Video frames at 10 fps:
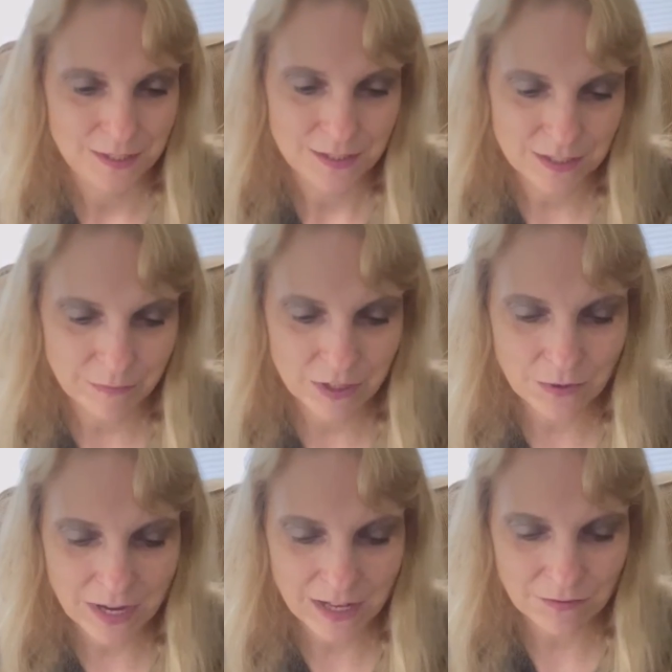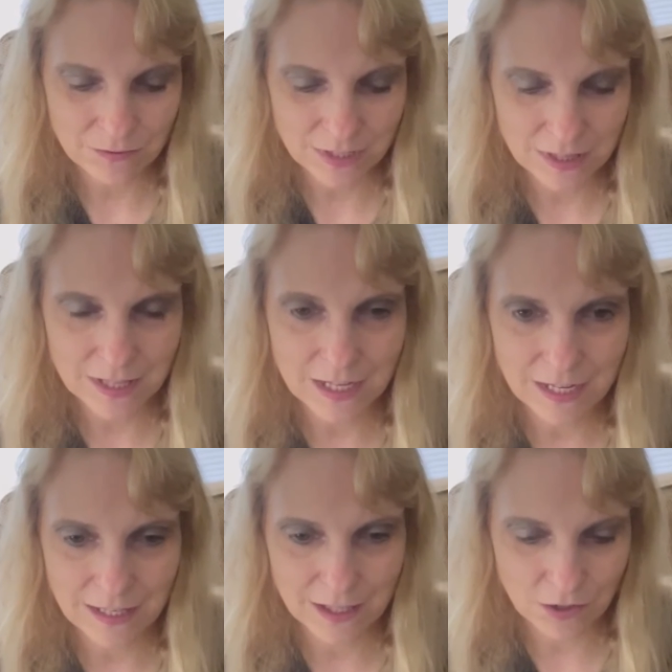So let me go ahead and read
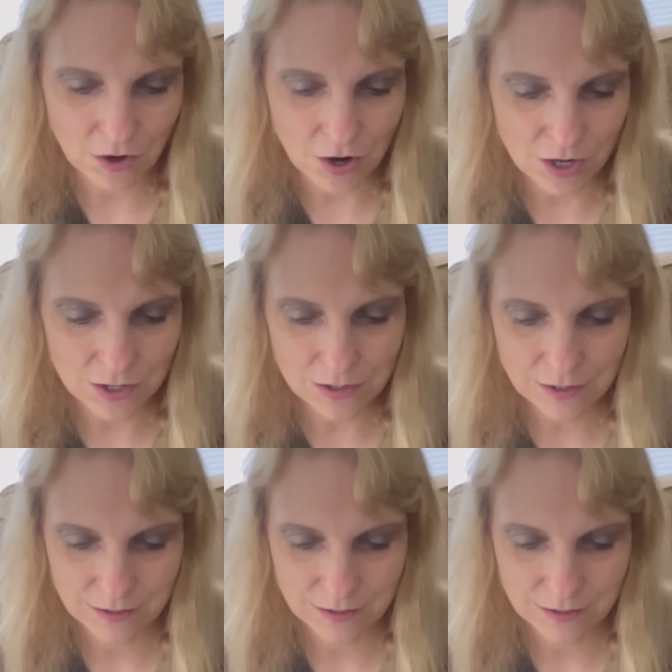the, the card.